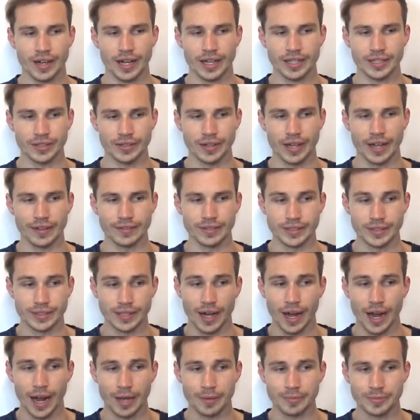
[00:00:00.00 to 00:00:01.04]
I don't have the
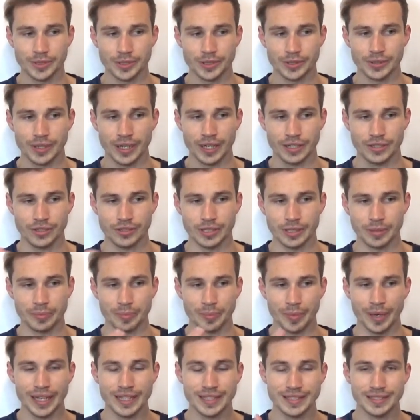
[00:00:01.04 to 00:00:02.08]
time to actually
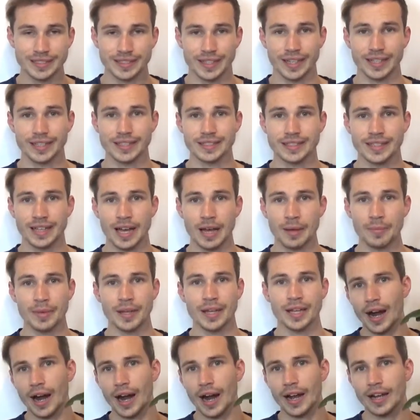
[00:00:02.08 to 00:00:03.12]
maintain them.
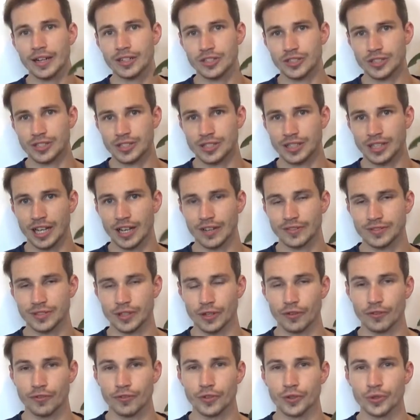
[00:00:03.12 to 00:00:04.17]
I just left
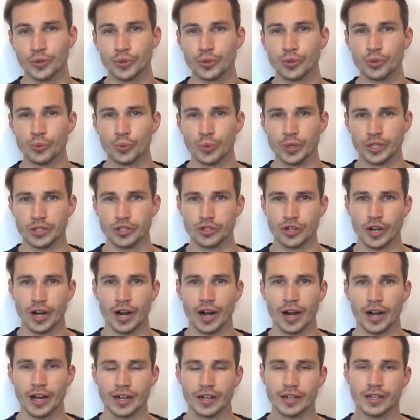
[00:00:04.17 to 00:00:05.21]
a few which
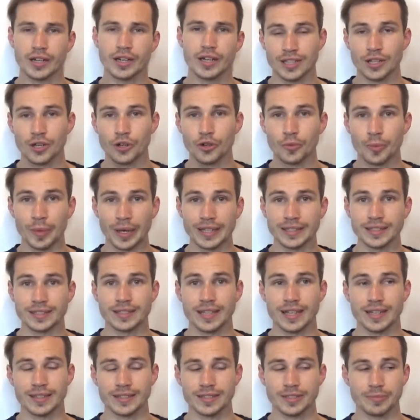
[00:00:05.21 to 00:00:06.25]
are low
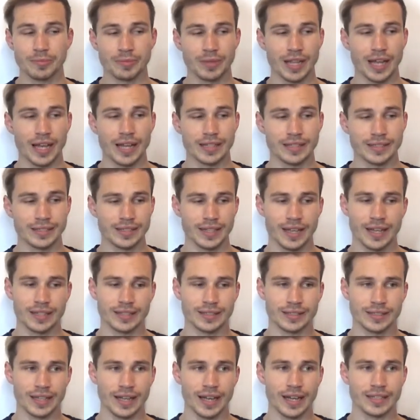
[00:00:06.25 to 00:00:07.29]
maintenance plants
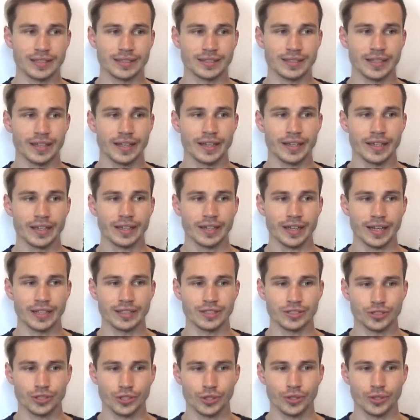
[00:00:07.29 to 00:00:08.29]
and they can